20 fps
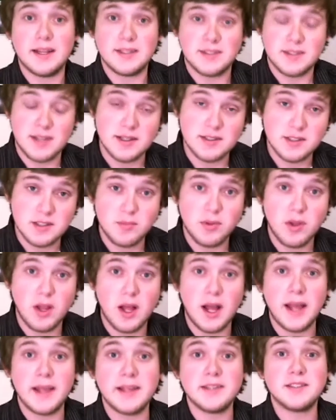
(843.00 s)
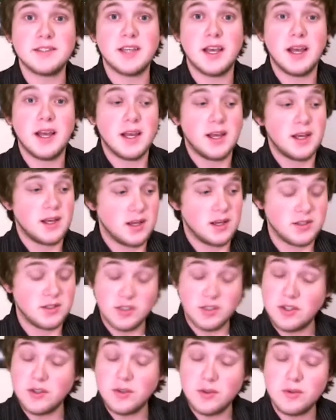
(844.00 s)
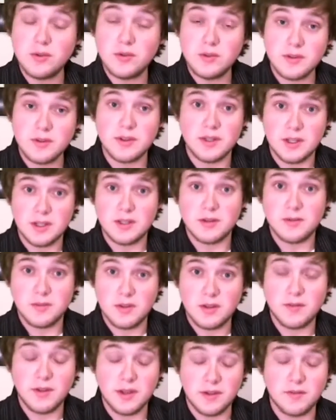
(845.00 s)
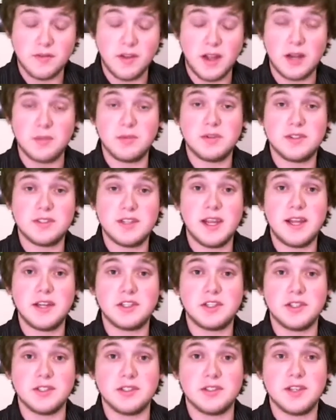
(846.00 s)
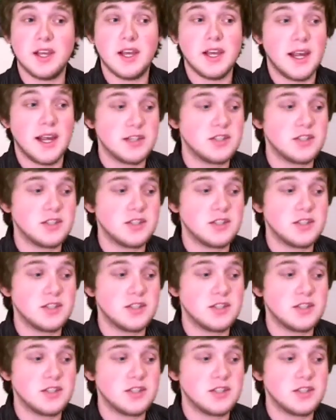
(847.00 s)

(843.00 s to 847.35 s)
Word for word: and send supplies uh, to the, the inflatable stations.